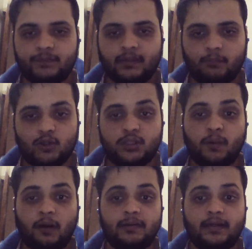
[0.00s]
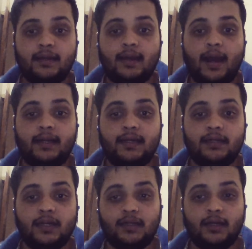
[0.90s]
most probably Eddie
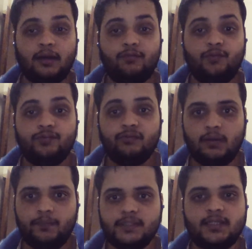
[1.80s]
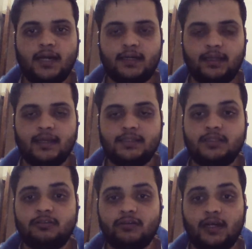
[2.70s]
Nketiah will be starting as
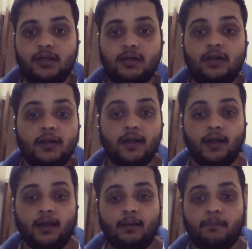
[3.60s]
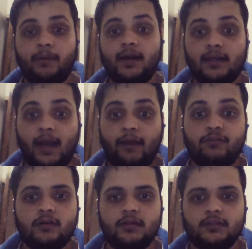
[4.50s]
a striker, but I
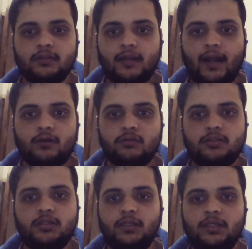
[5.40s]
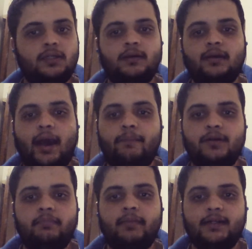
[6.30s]
would like to see
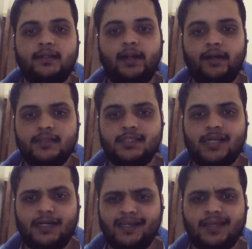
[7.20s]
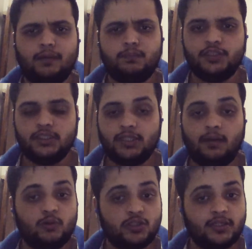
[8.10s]
Gabriel Martinelli starting that
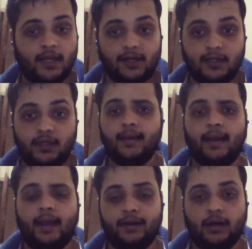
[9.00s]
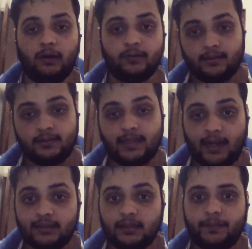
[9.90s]
position most likely. And now
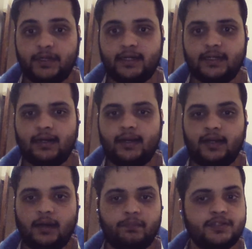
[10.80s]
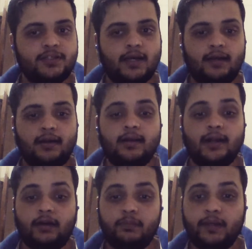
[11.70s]
that the predicted lineup is done,
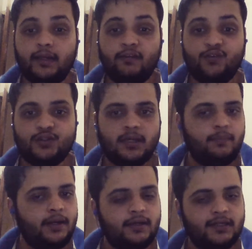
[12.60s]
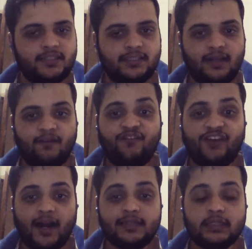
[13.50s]
let me give you some interesting
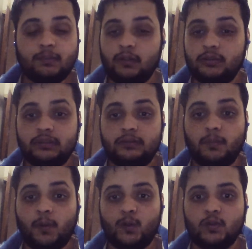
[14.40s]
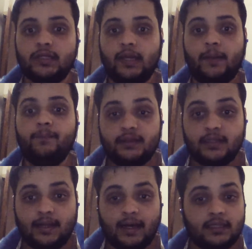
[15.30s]
facts about tomorrow's game.
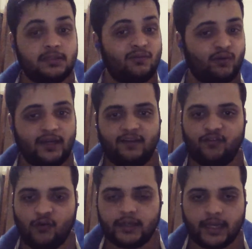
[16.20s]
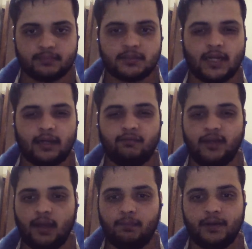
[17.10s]
The last 24 games that
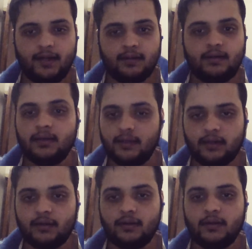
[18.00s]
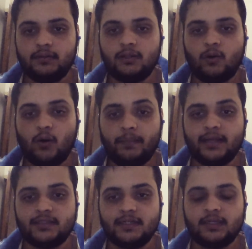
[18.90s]
we have played, the home
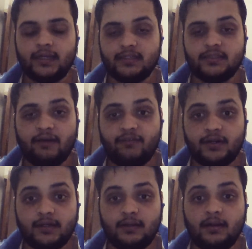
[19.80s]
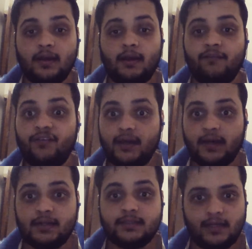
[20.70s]
matches against Everton, we
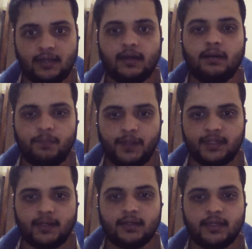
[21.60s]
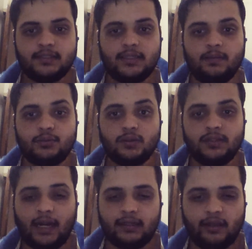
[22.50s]
are still unbeaten against them. So
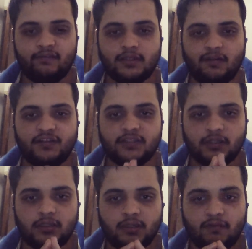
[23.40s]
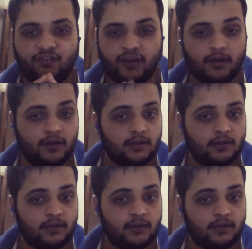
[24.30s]
that gives us fair,